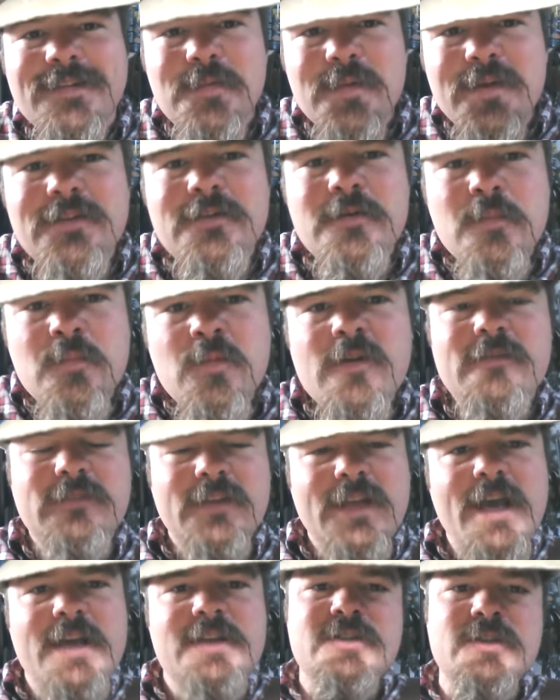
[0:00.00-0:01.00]
to be a little more
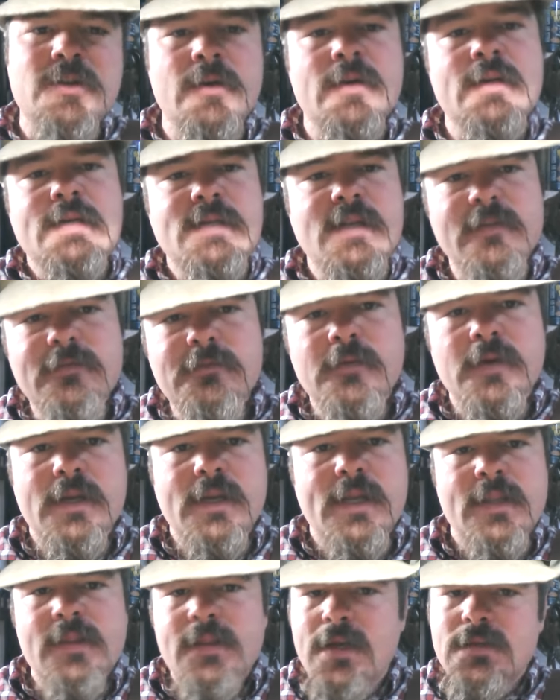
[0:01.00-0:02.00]
flashier and
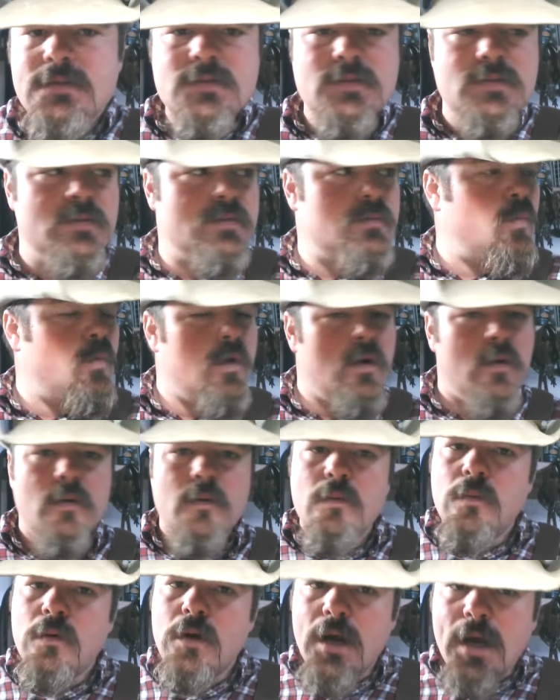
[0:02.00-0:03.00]
different, and that's where
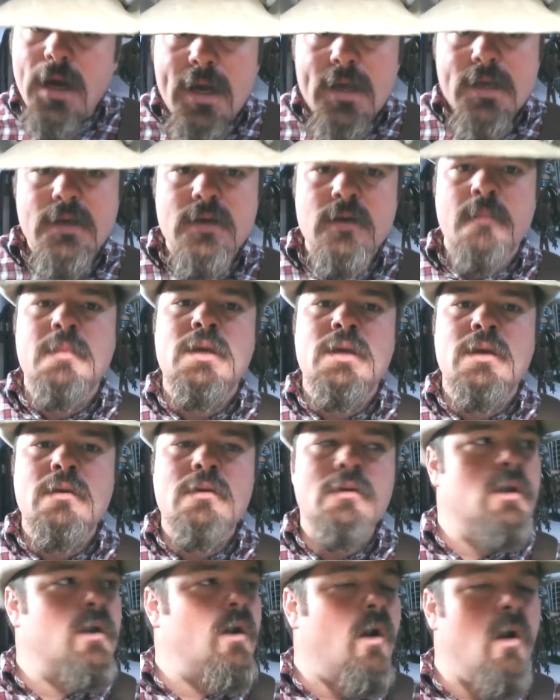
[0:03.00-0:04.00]
I come
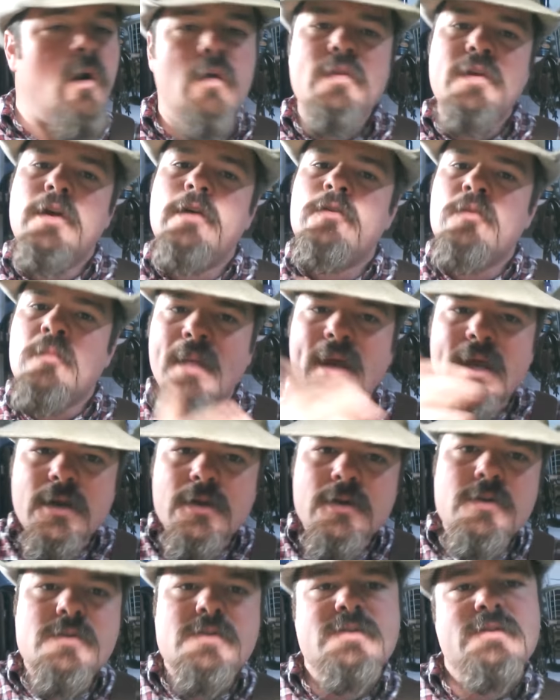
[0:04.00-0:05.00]
in, and all the other
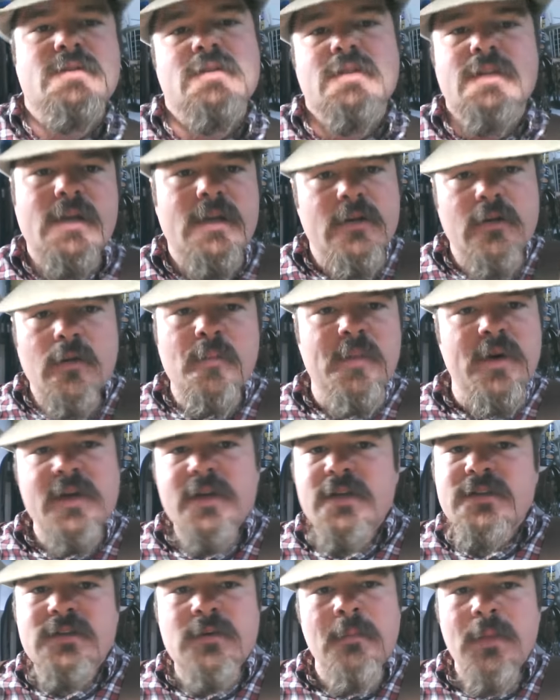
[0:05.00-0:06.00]
makers that are
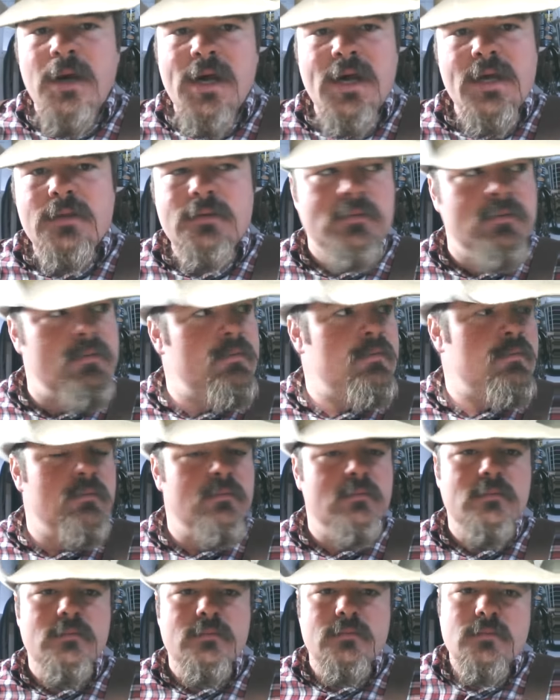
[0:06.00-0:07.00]
buddies of mine,
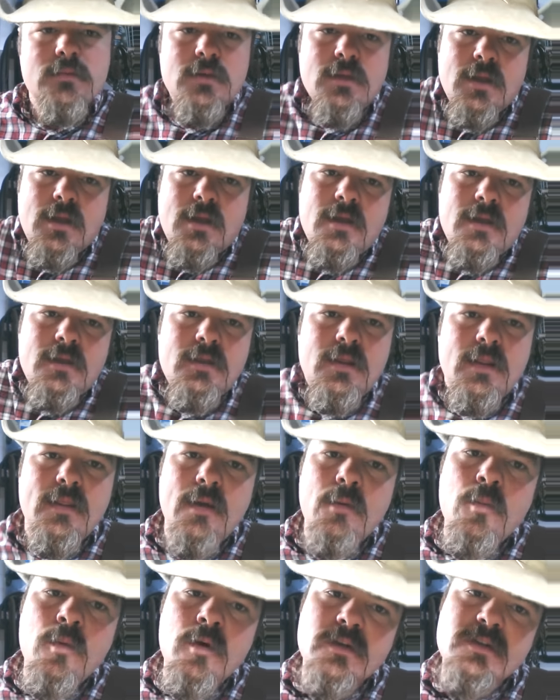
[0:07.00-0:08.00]

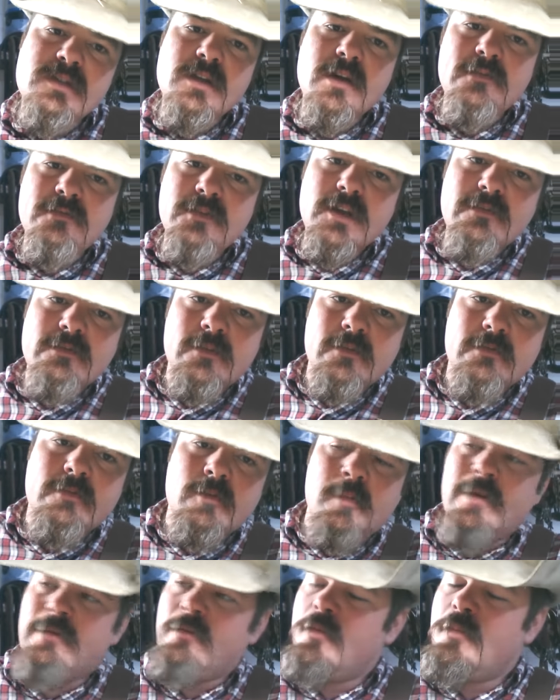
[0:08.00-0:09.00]
they want stuff different
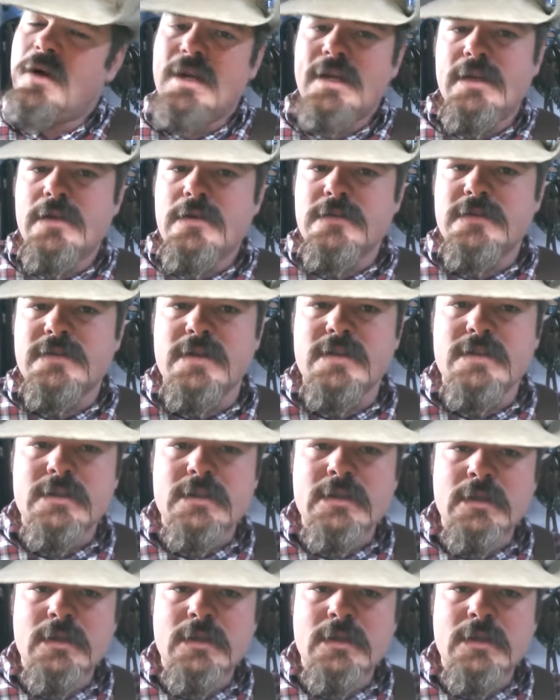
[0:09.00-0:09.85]
from everybody else's.